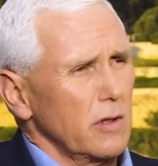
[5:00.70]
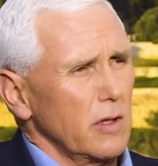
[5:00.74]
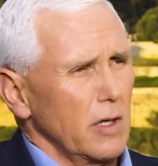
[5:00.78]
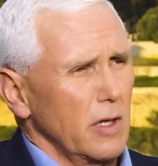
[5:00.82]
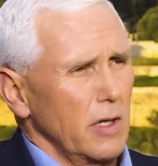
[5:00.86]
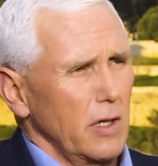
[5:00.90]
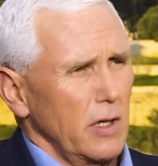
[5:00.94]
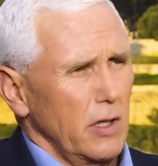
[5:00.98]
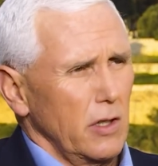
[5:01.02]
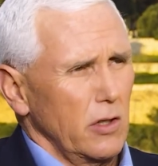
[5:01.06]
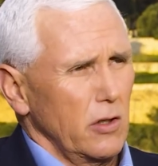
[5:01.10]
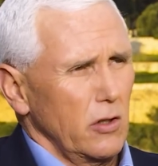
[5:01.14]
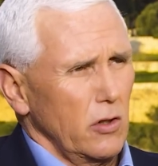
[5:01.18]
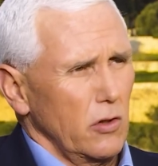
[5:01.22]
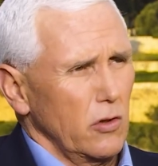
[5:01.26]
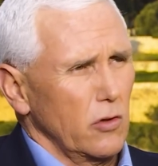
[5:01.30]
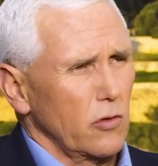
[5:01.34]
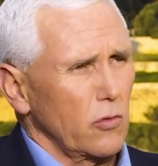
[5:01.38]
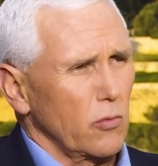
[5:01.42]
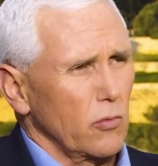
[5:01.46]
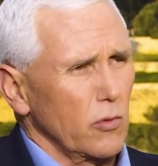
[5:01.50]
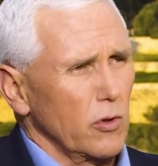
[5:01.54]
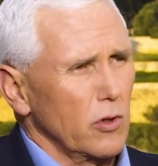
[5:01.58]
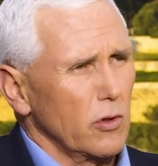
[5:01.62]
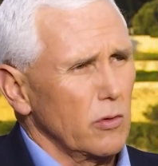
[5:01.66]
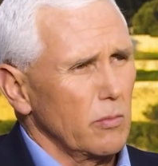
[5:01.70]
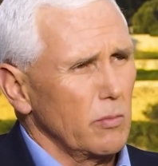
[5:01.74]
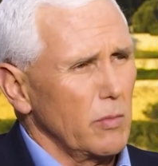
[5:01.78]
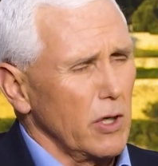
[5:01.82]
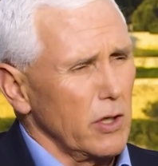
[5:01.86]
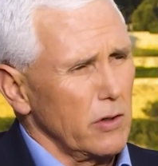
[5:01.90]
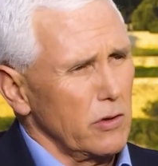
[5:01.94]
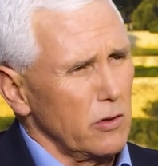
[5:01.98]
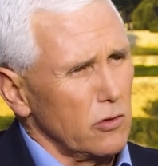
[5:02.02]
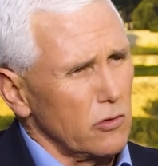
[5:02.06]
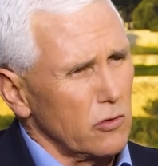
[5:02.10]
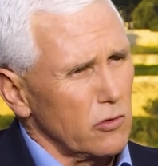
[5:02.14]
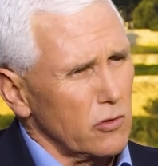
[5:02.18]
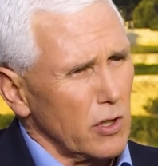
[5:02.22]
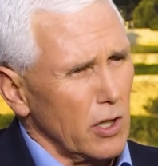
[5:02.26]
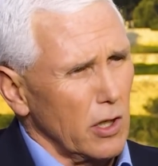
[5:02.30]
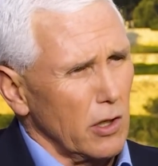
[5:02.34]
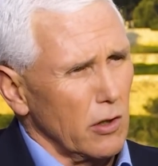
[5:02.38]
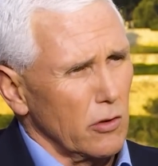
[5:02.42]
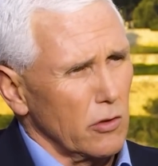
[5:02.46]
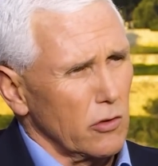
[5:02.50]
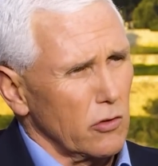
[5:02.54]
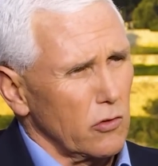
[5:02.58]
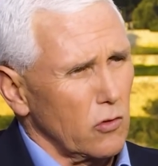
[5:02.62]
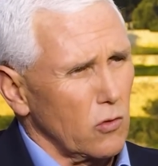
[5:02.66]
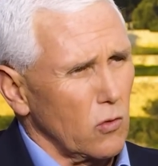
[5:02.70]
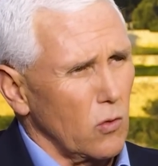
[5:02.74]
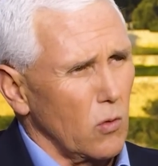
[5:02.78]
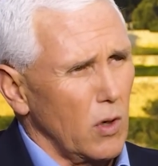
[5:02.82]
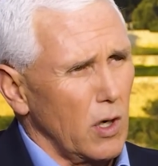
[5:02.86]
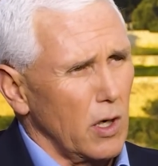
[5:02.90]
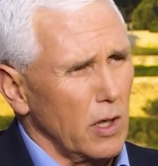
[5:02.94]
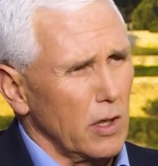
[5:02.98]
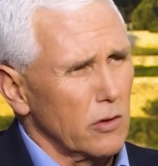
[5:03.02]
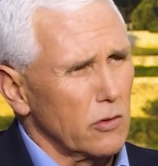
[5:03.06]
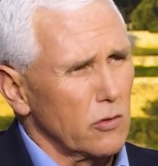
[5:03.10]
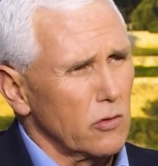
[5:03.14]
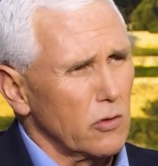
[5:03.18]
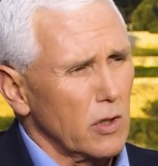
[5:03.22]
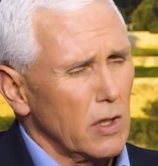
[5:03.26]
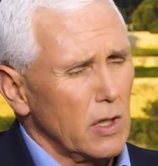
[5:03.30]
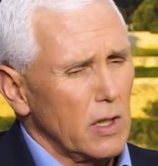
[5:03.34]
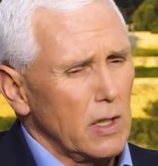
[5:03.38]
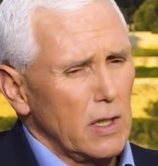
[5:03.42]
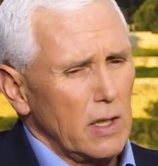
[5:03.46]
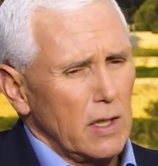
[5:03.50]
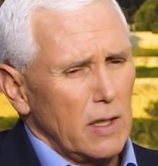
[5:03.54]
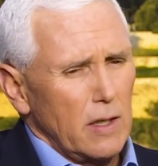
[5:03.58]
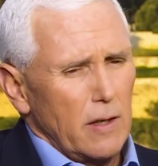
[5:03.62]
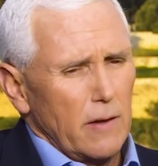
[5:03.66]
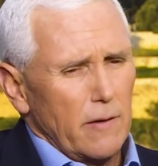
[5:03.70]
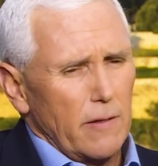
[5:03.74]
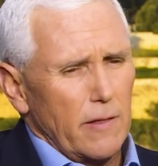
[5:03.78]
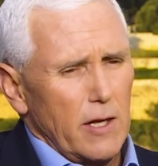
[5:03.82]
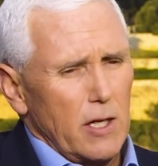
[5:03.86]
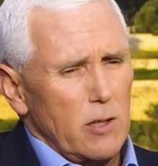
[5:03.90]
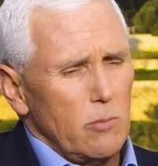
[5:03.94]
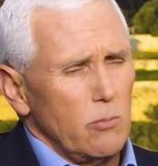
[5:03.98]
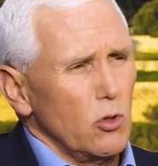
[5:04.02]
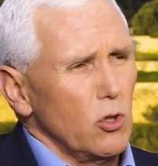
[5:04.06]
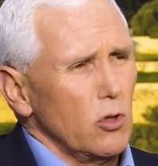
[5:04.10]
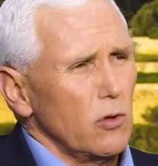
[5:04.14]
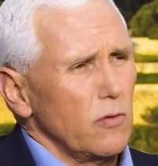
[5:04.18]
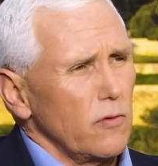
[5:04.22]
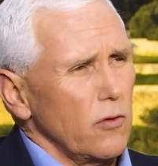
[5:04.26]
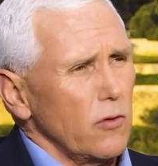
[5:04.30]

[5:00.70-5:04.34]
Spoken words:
and Israel by these terrorist squads. They move